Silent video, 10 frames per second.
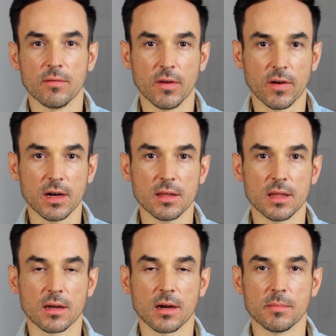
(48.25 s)
We
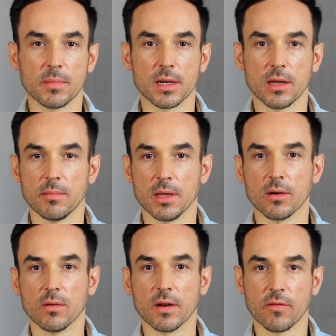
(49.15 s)
founded the company a
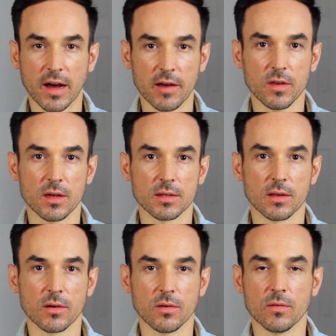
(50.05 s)
bit over five
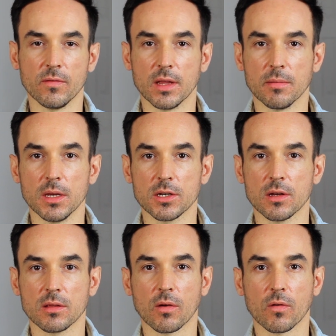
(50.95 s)
years ago with a
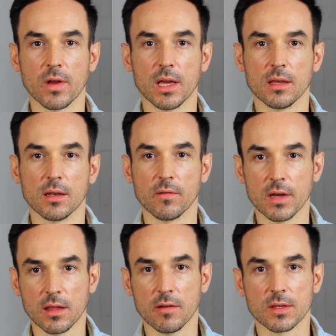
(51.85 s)
mission to create
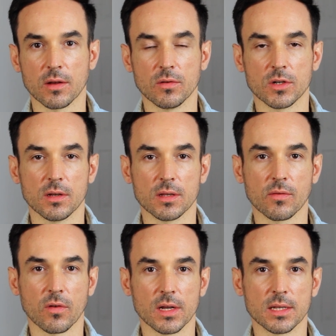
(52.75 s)
innovative
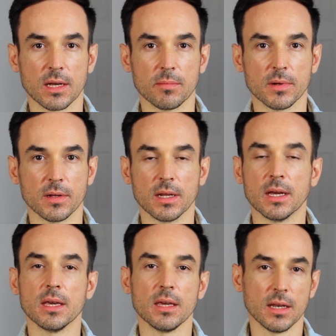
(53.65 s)
solutions, for example,
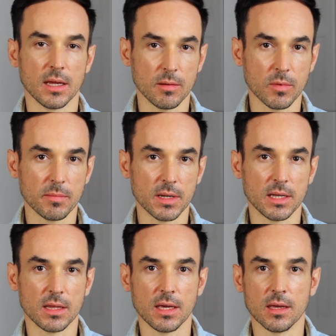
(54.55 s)
in
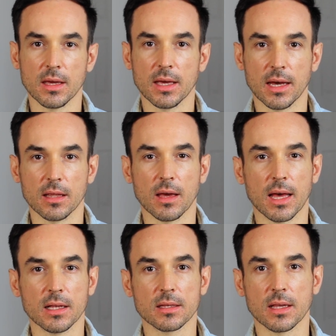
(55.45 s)
e-mobility and
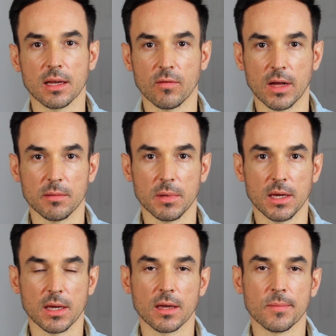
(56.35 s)
health and
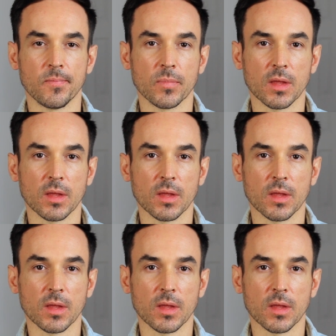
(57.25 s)
well-being.